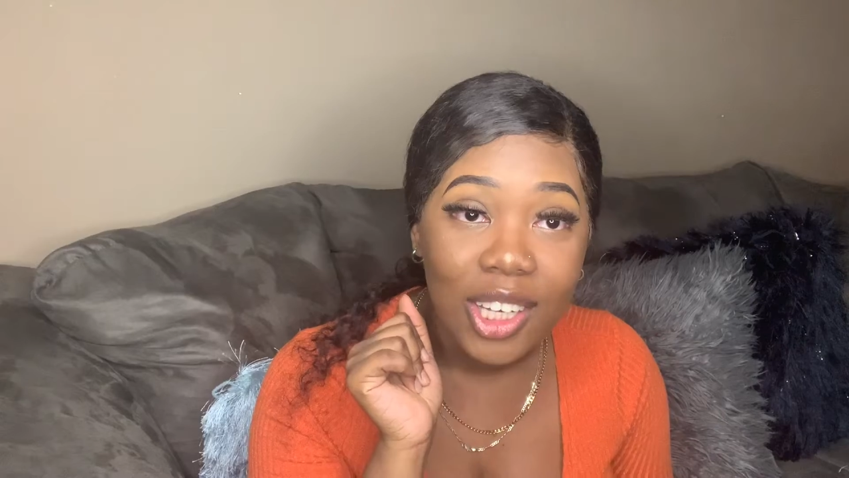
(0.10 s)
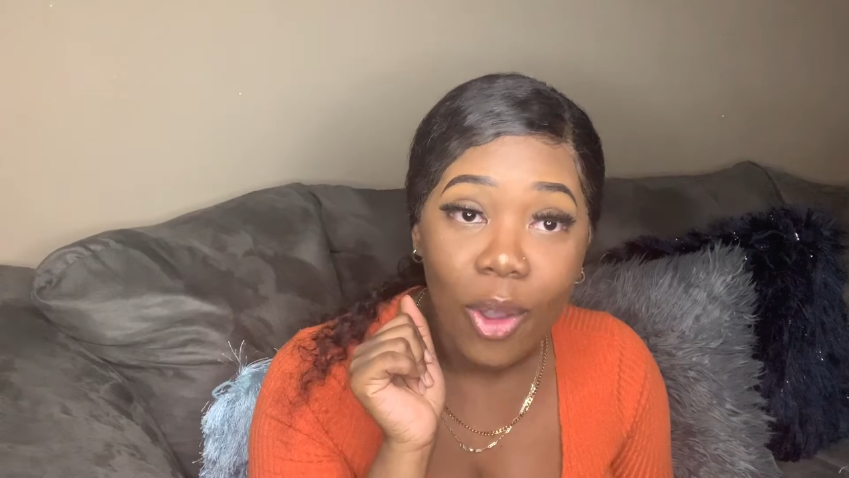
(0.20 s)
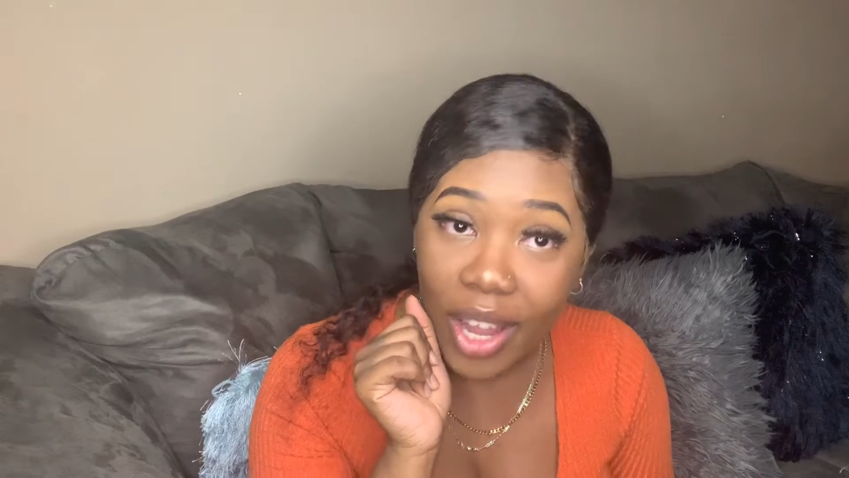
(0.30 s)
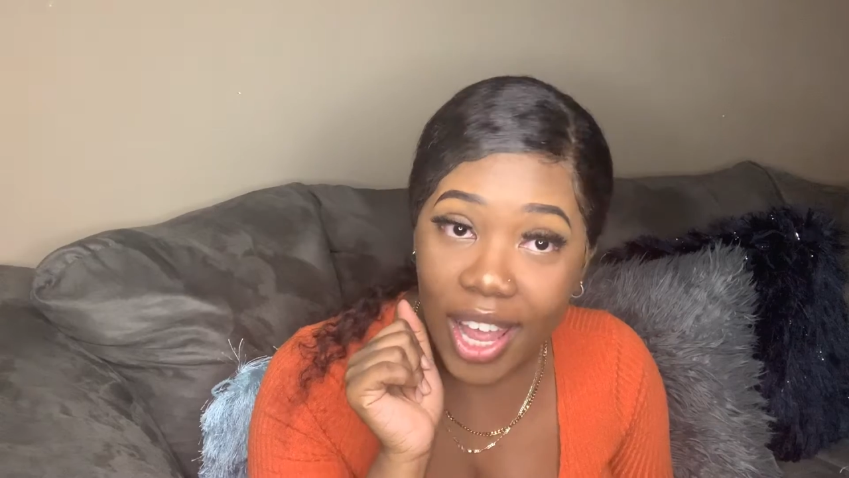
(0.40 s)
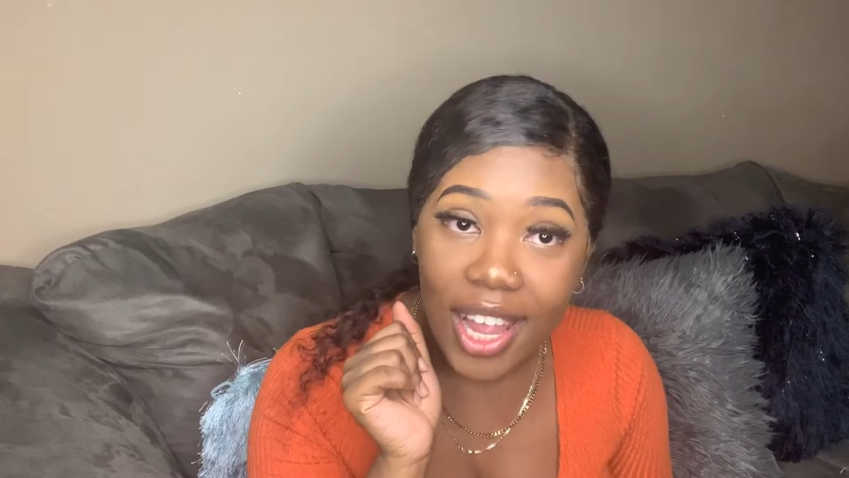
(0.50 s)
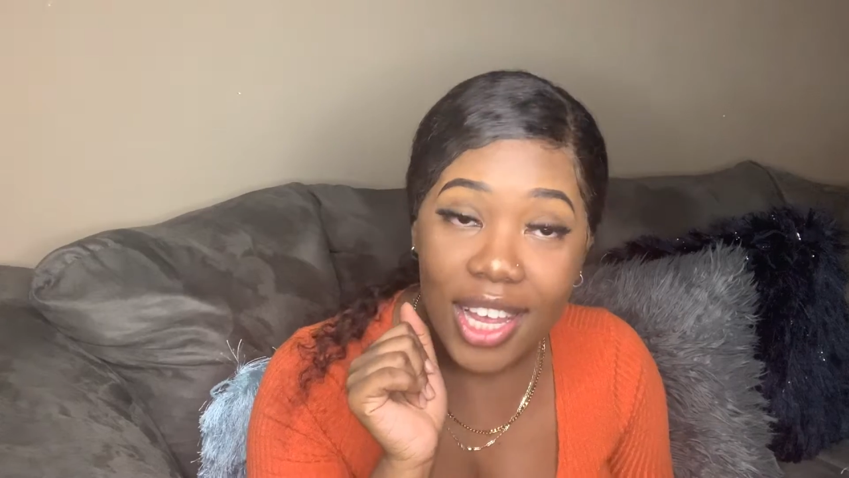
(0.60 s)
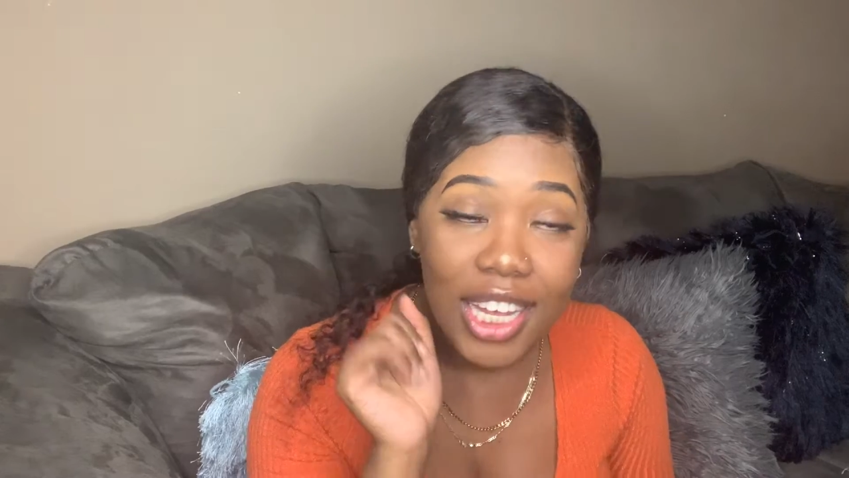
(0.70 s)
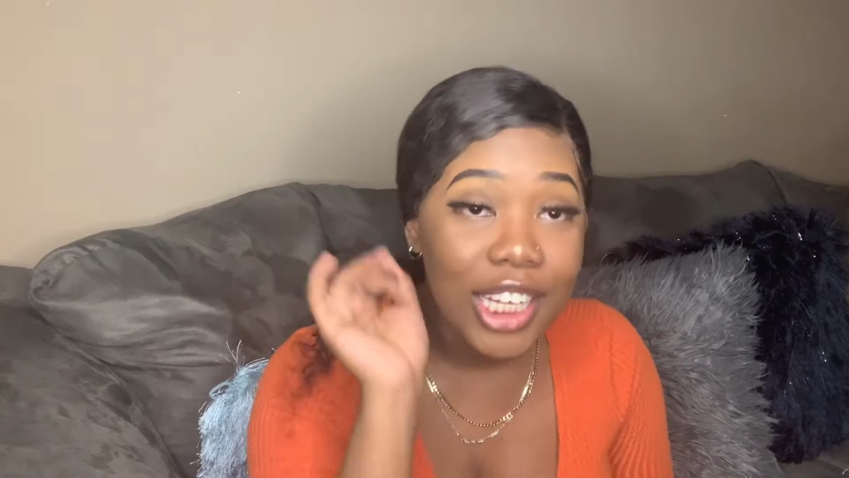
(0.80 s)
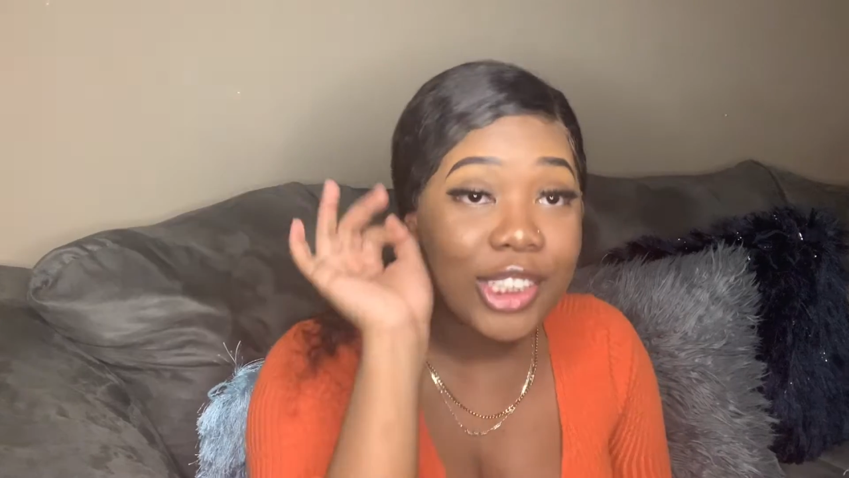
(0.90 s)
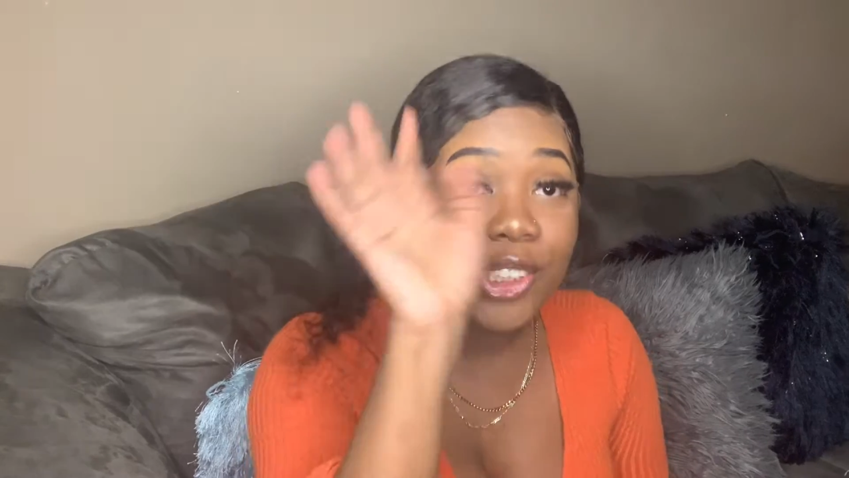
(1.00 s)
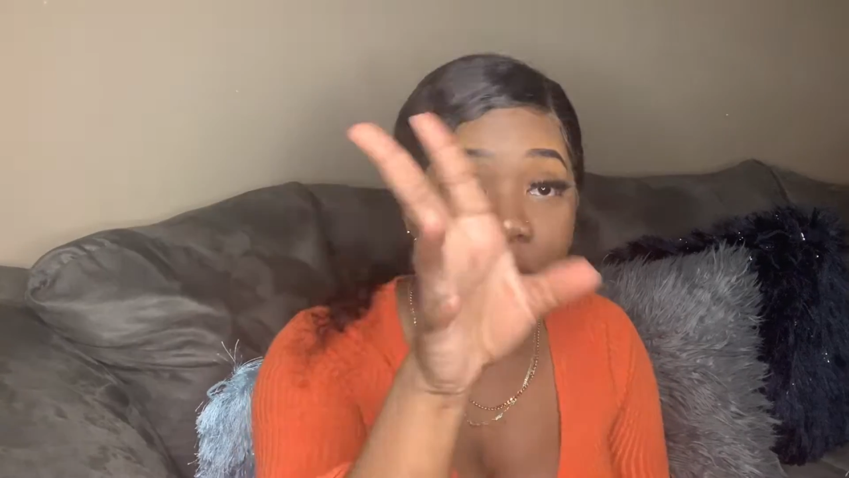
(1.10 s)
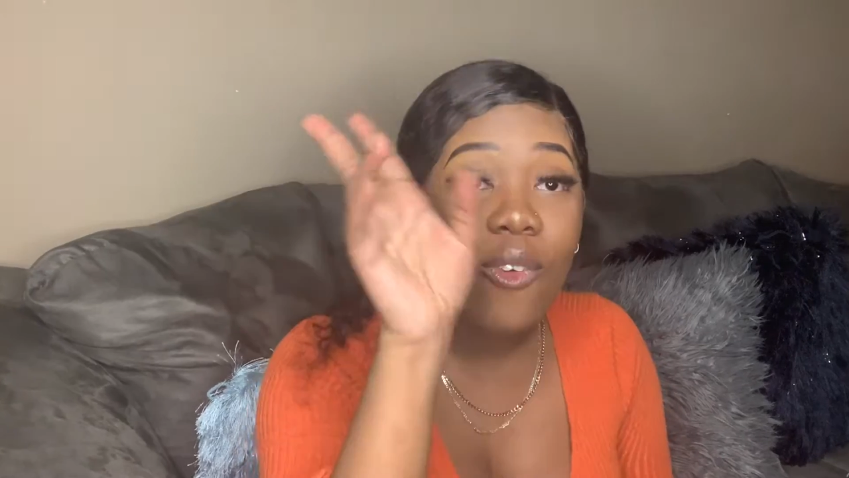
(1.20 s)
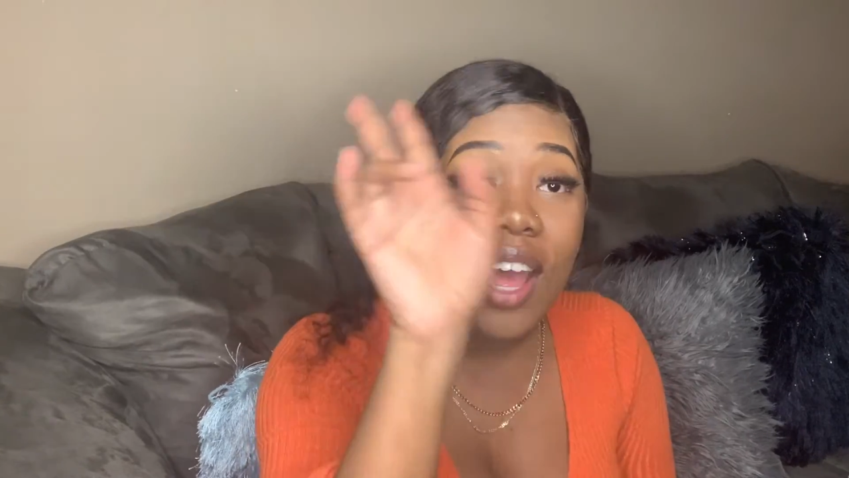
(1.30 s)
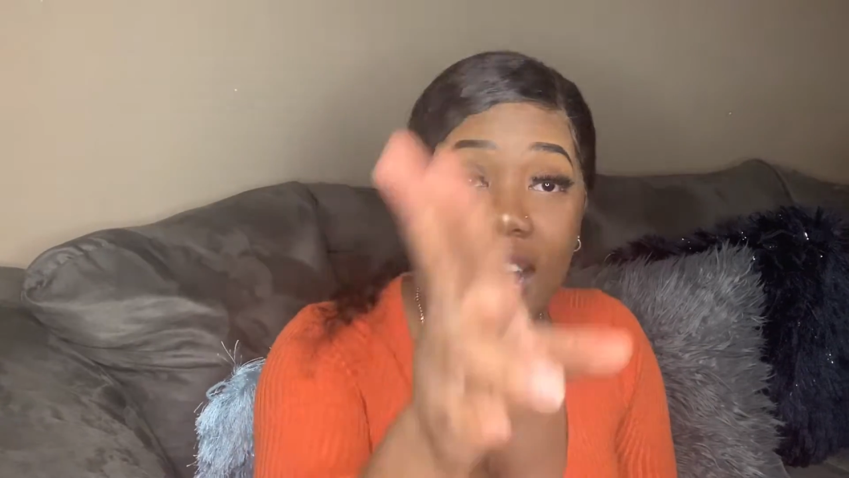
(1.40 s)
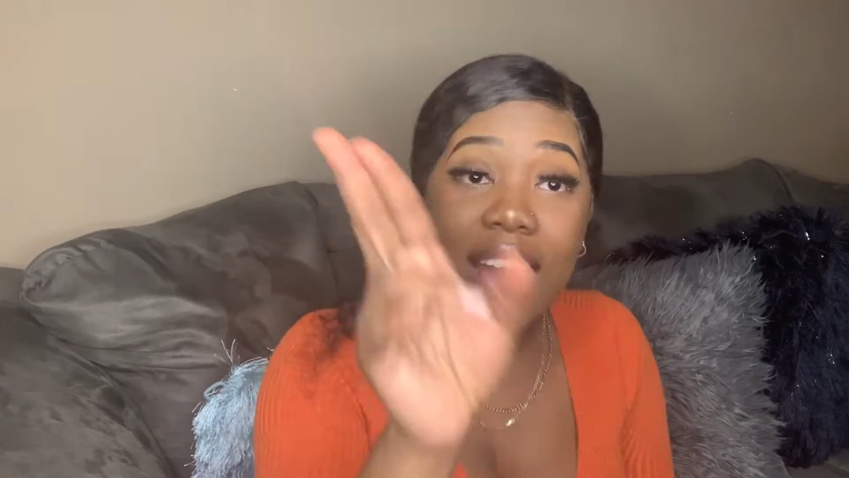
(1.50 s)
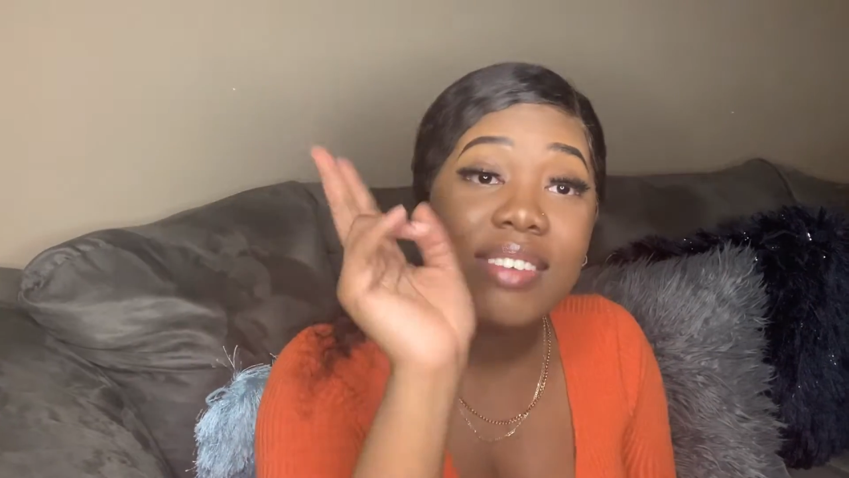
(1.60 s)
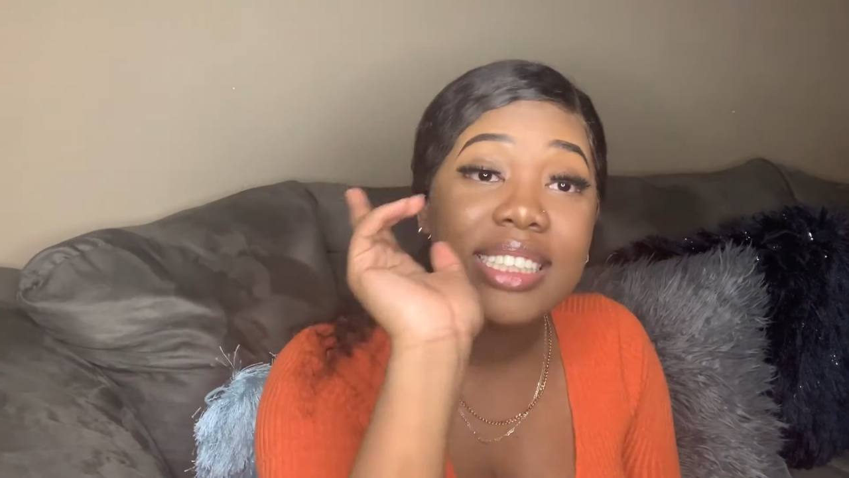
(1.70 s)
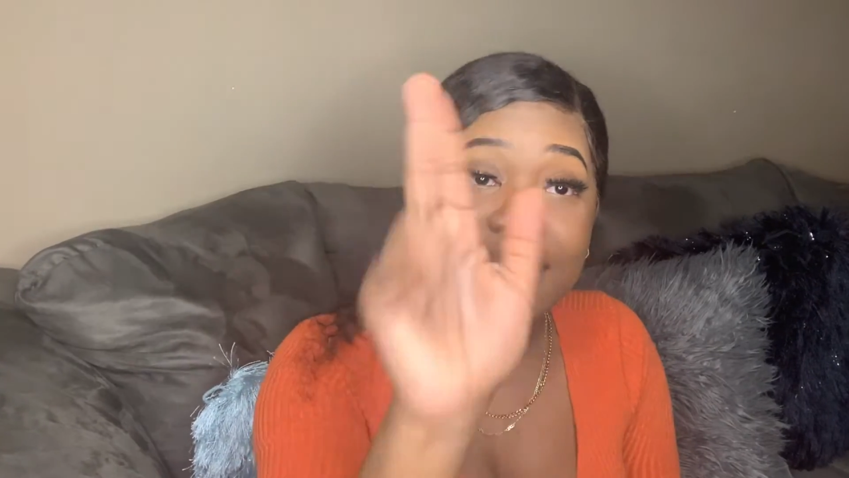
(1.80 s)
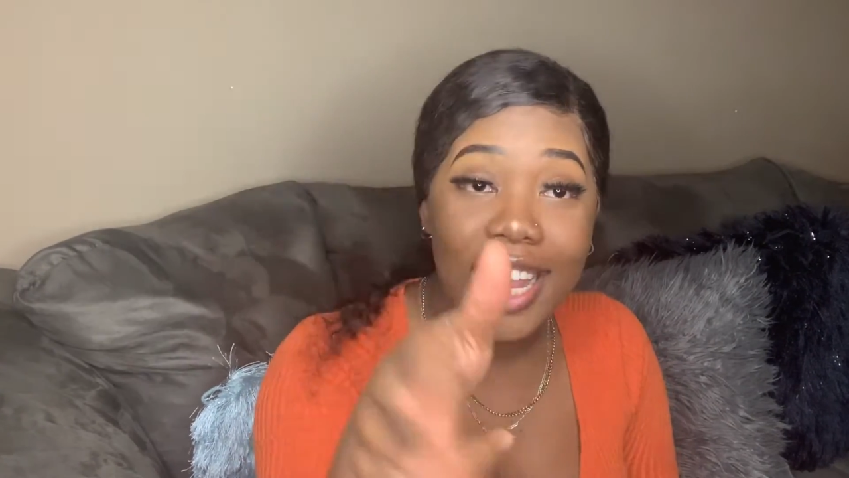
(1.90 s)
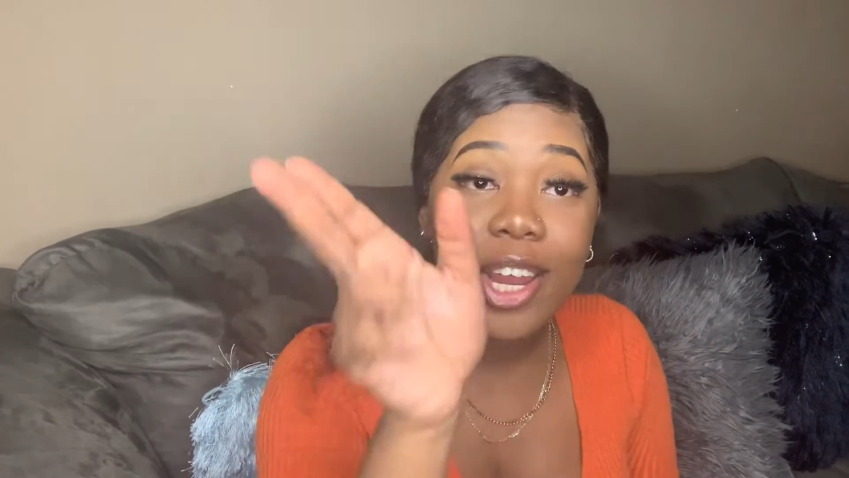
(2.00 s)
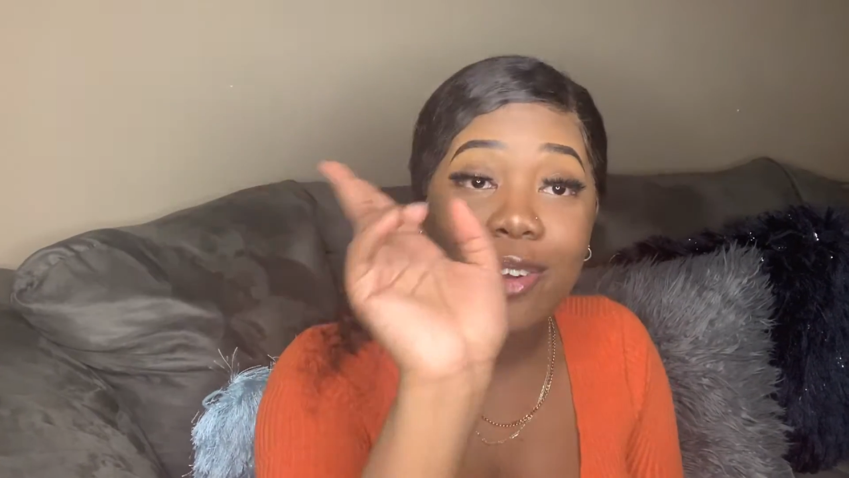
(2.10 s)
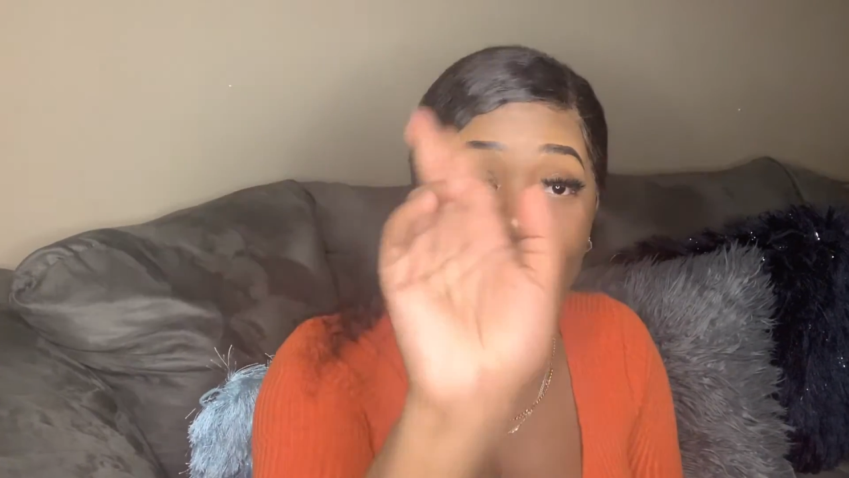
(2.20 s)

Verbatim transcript: okay? Don't ever date